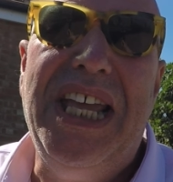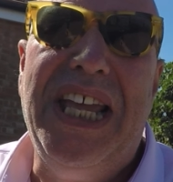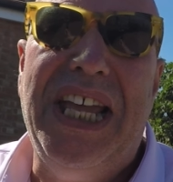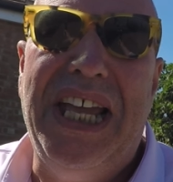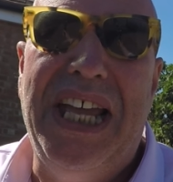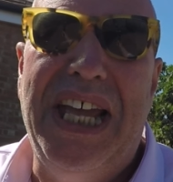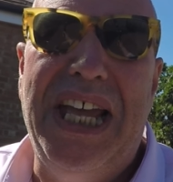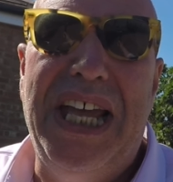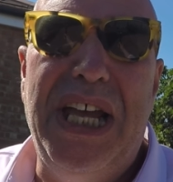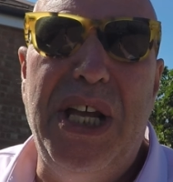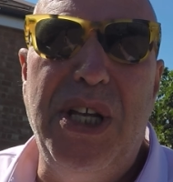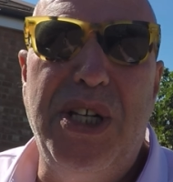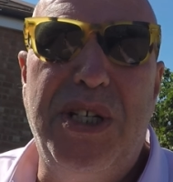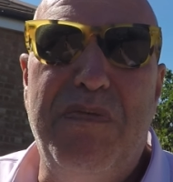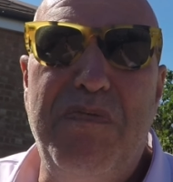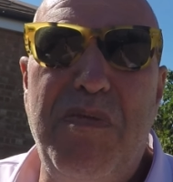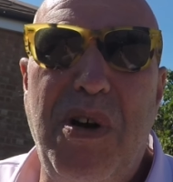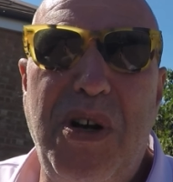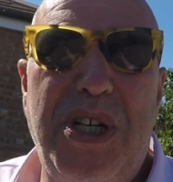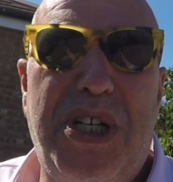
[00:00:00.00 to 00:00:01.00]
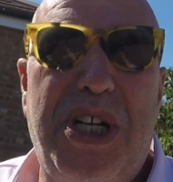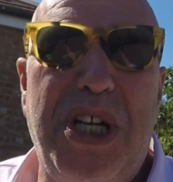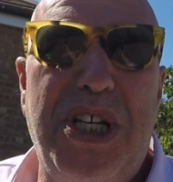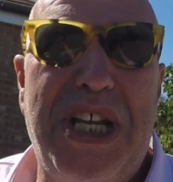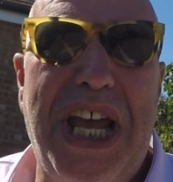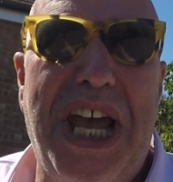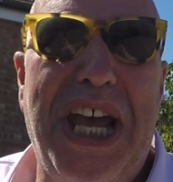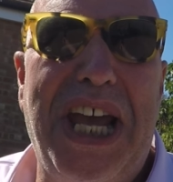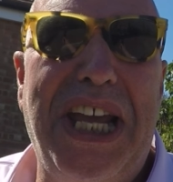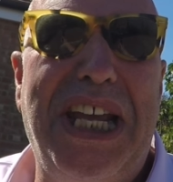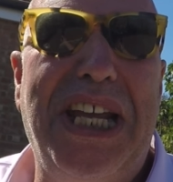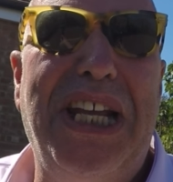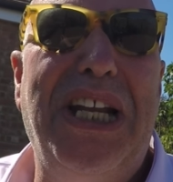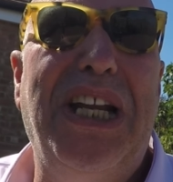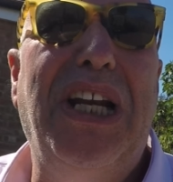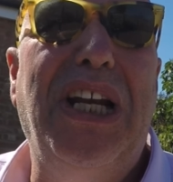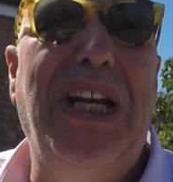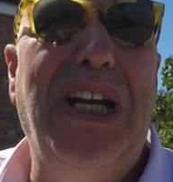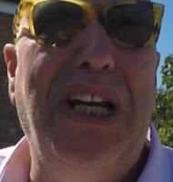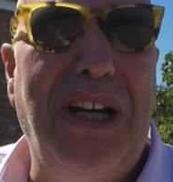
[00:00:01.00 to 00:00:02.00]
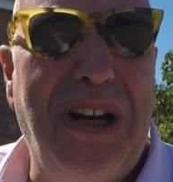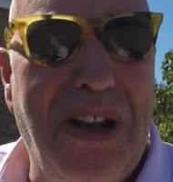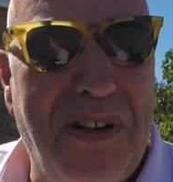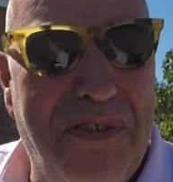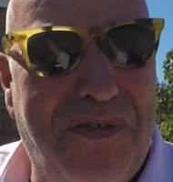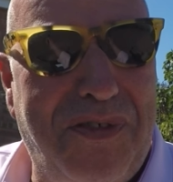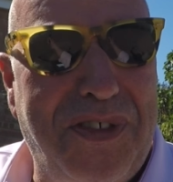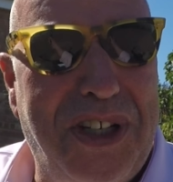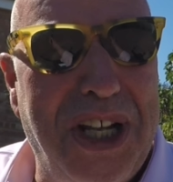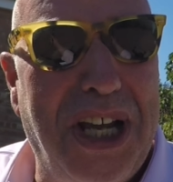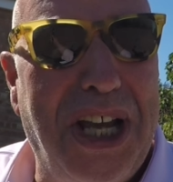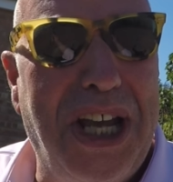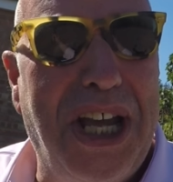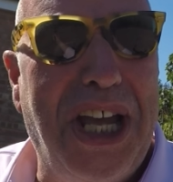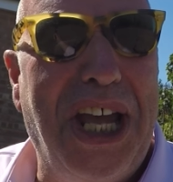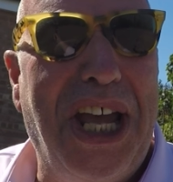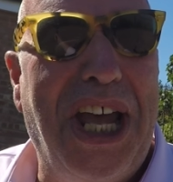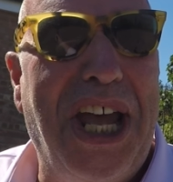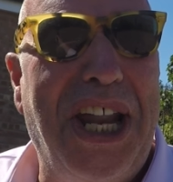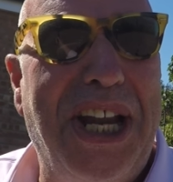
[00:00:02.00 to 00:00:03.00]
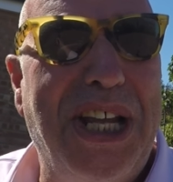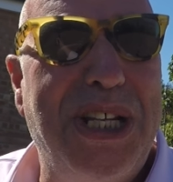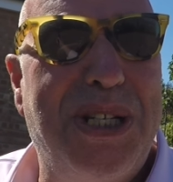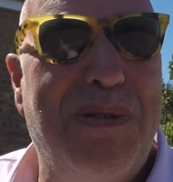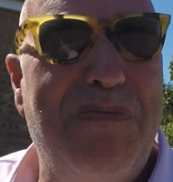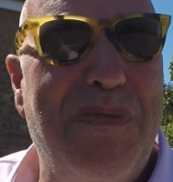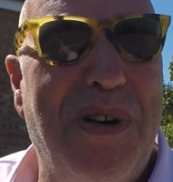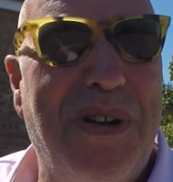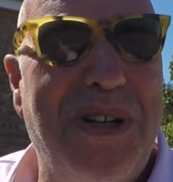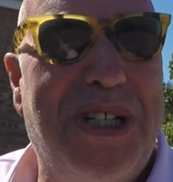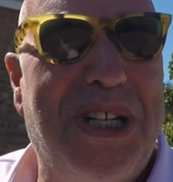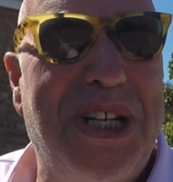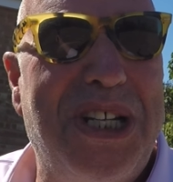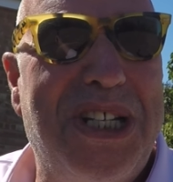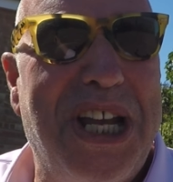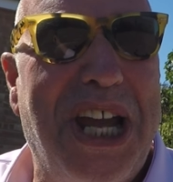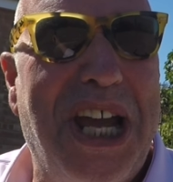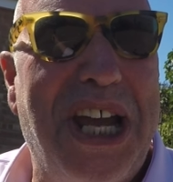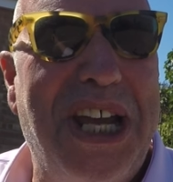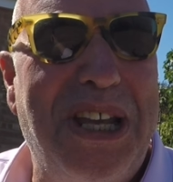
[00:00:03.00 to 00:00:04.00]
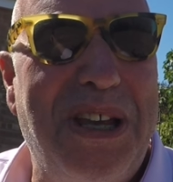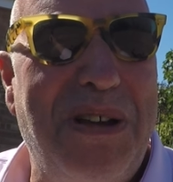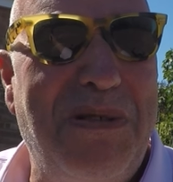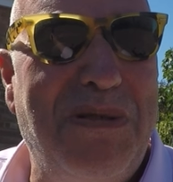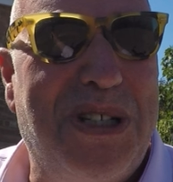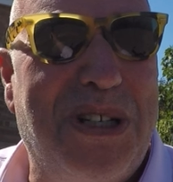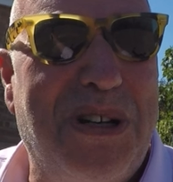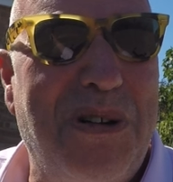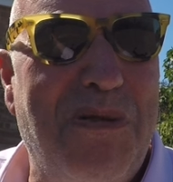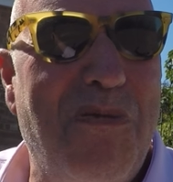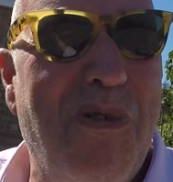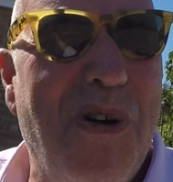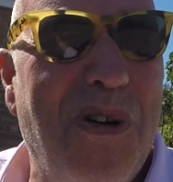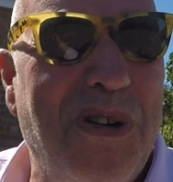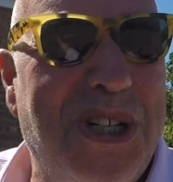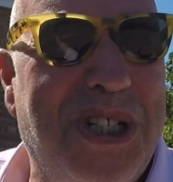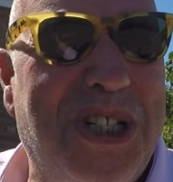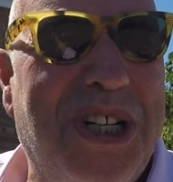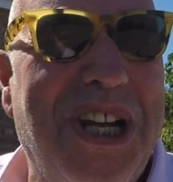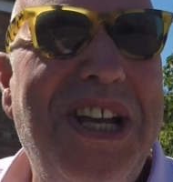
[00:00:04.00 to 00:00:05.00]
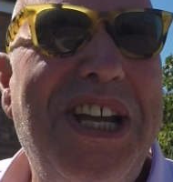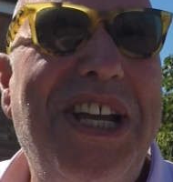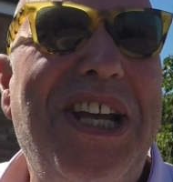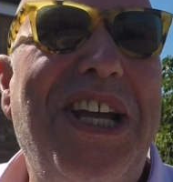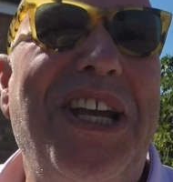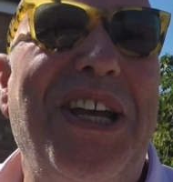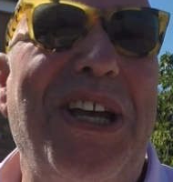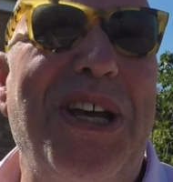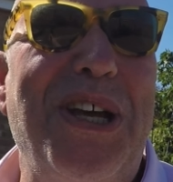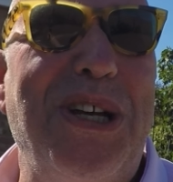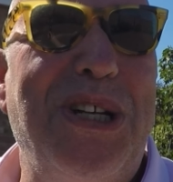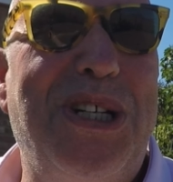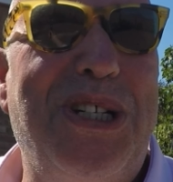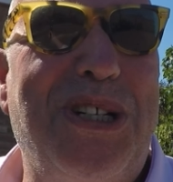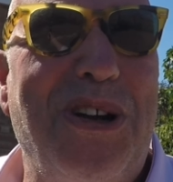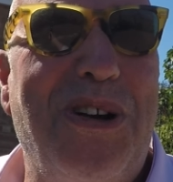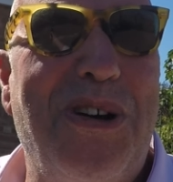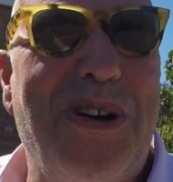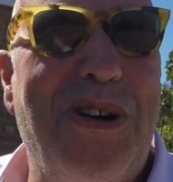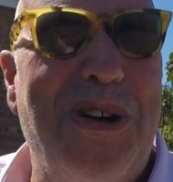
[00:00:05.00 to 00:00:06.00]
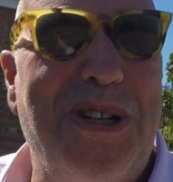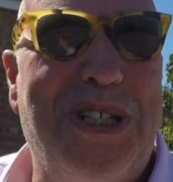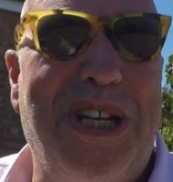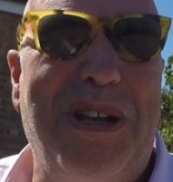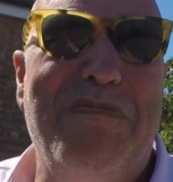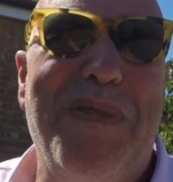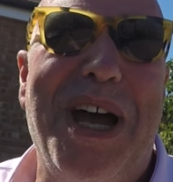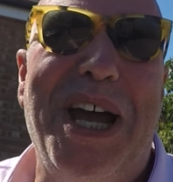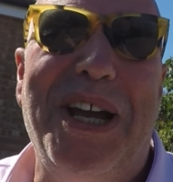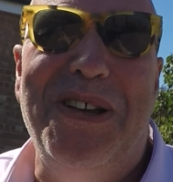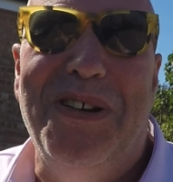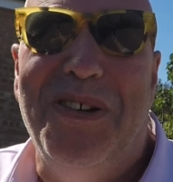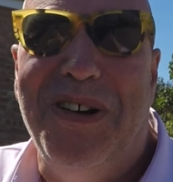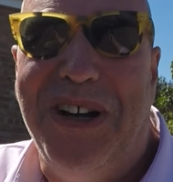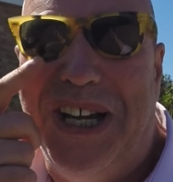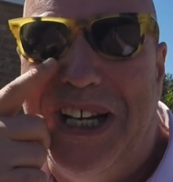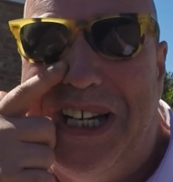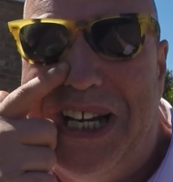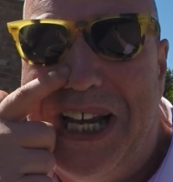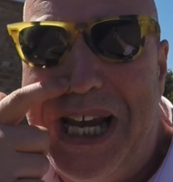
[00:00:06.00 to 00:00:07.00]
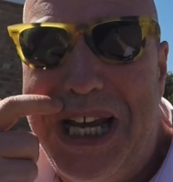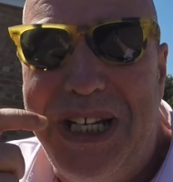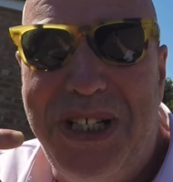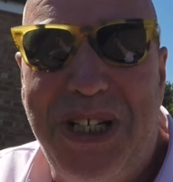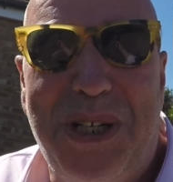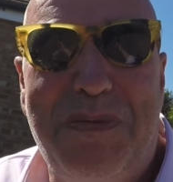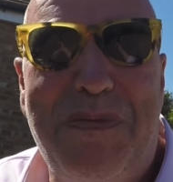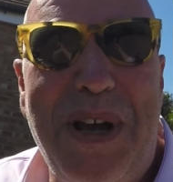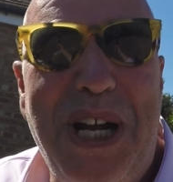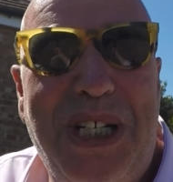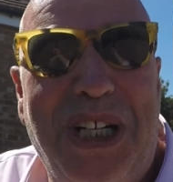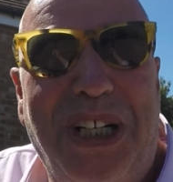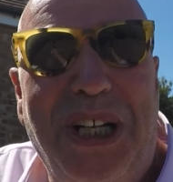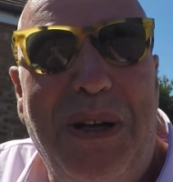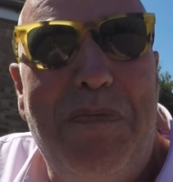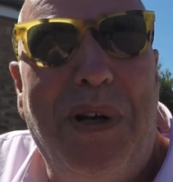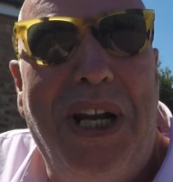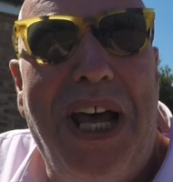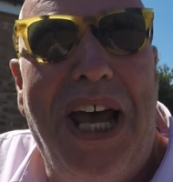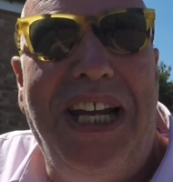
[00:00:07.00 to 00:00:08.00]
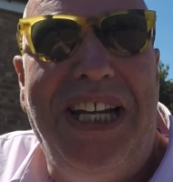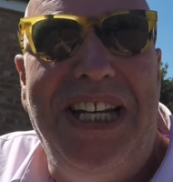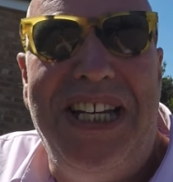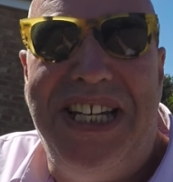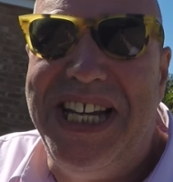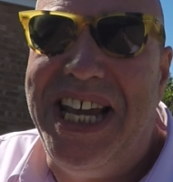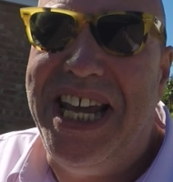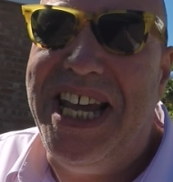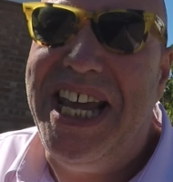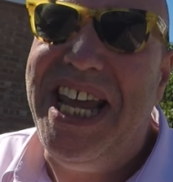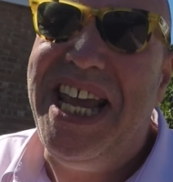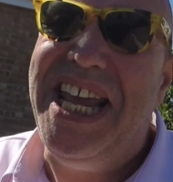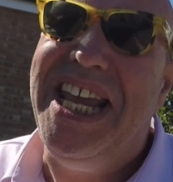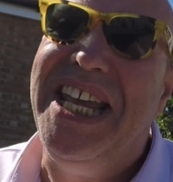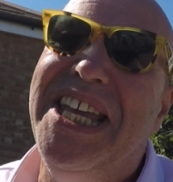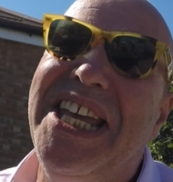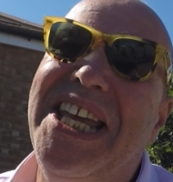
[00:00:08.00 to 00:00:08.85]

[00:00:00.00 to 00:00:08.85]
As much as I loved her, and as much as I used to watch shows in my younger days, especially Blind Date,